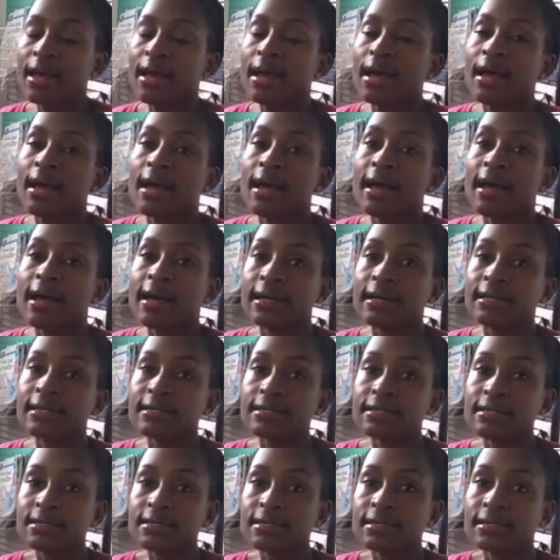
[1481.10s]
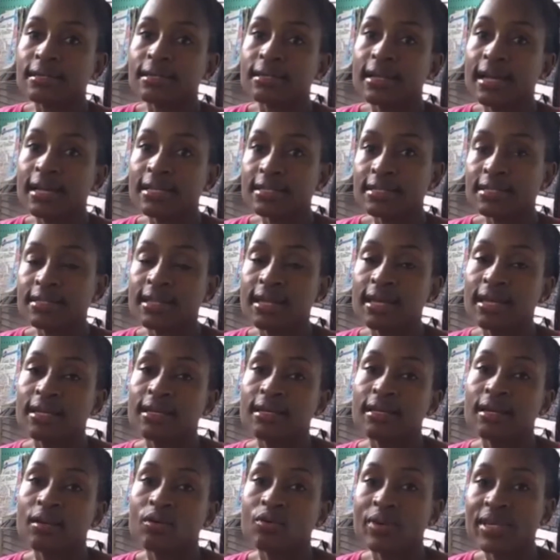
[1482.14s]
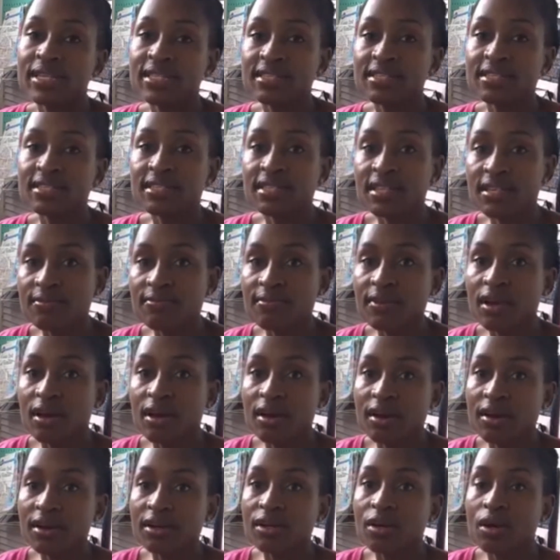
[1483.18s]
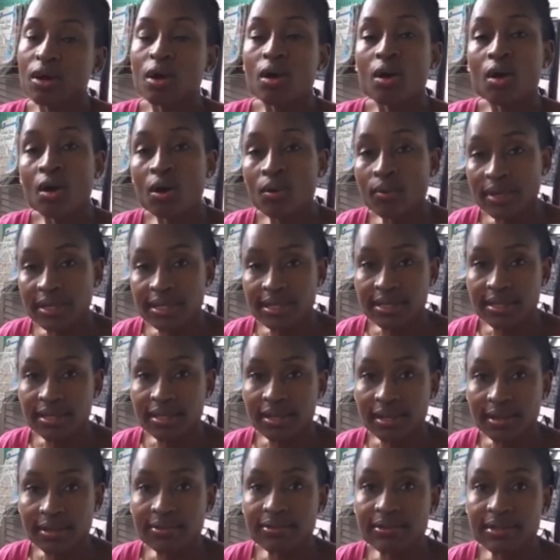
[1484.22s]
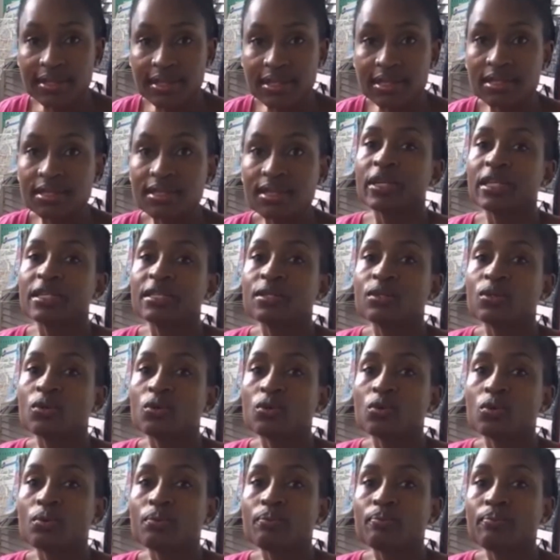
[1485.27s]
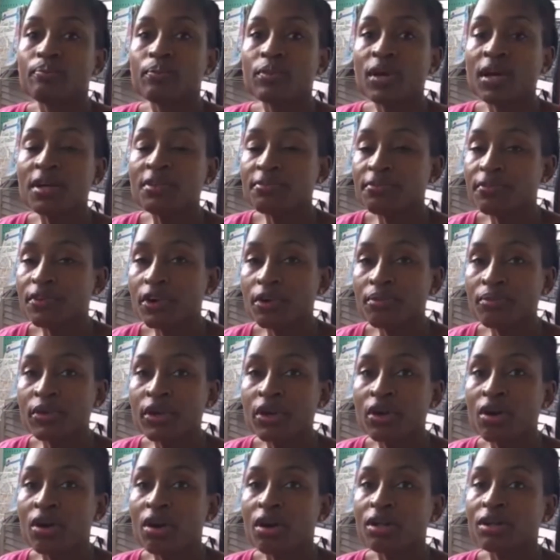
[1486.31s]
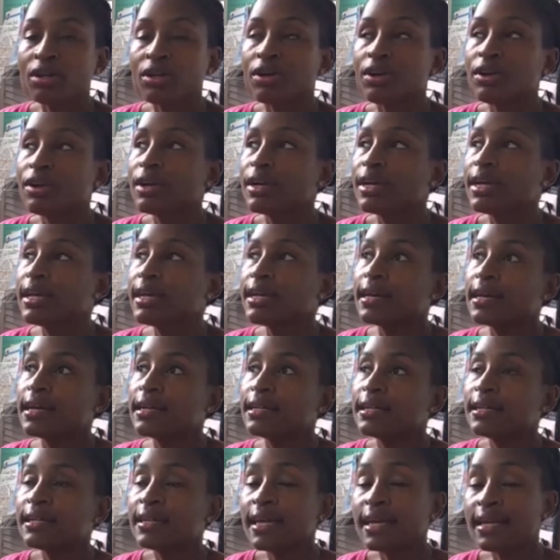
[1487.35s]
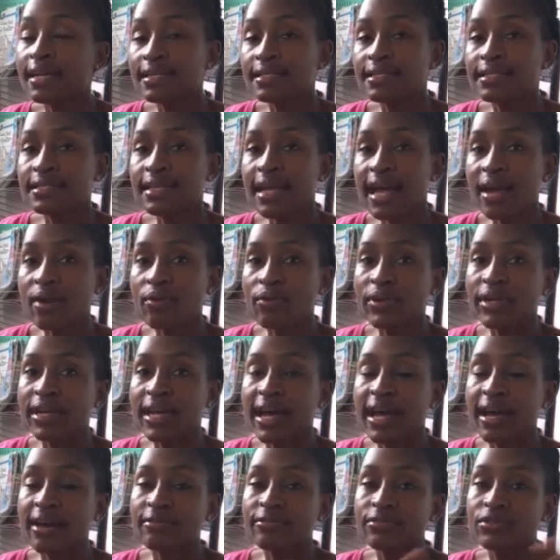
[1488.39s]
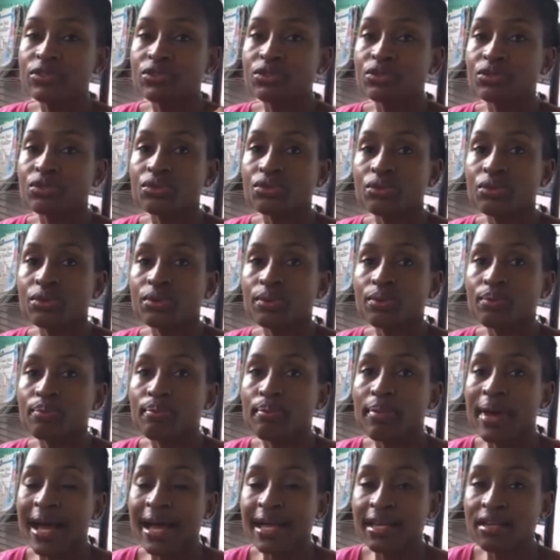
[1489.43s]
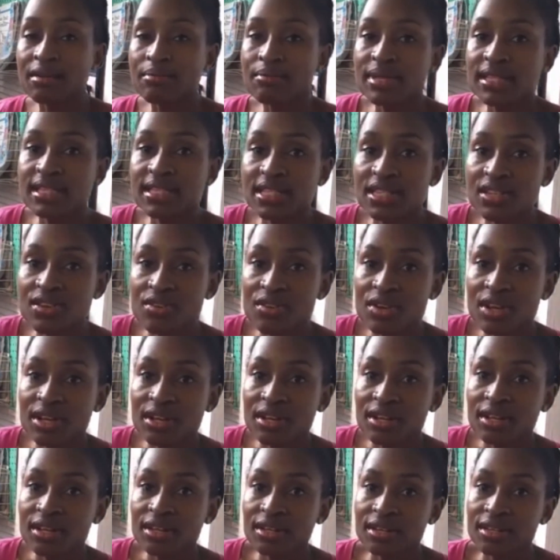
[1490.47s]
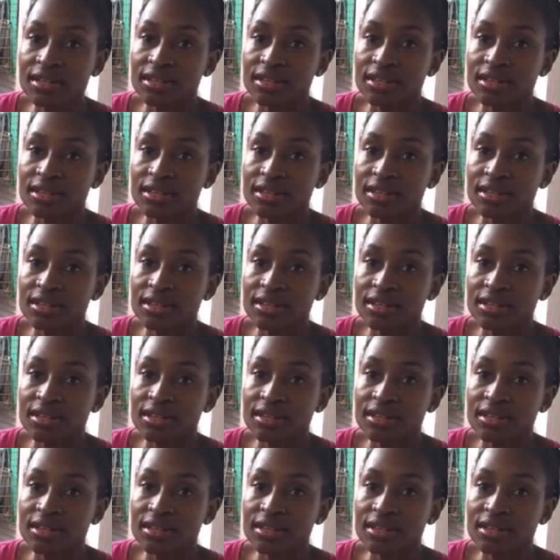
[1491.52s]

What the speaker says: and that's like a way to safeguard ourselves. So confirm your order. The next, I would have to buy the material.